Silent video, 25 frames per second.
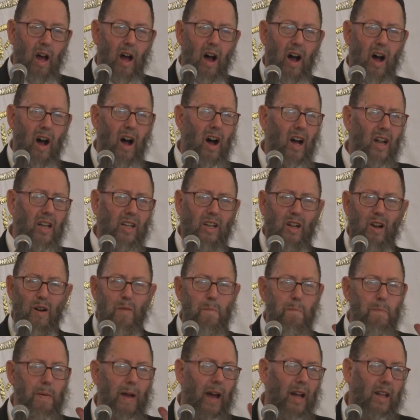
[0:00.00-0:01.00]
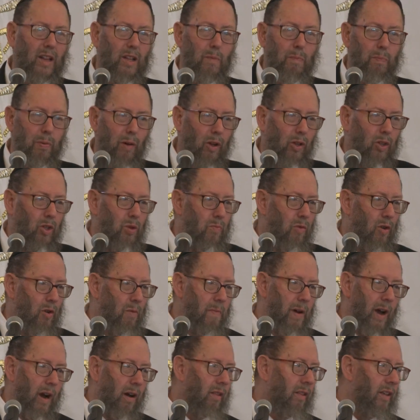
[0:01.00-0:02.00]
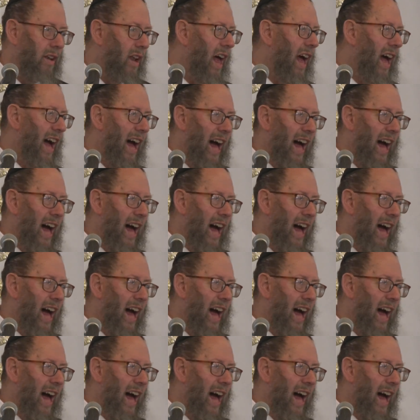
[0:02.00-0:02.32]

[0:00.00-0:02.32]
hot, come back to Baltimore, Maryland,